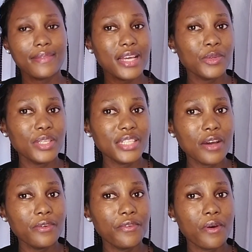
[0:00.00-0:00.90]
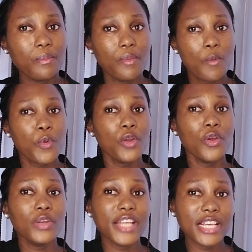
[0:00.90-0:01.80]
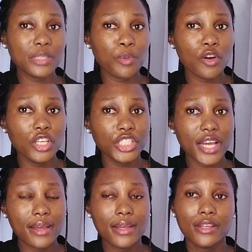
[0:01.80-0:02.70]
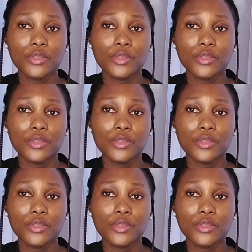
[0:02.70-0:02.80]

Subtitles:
that result from prolonged exposure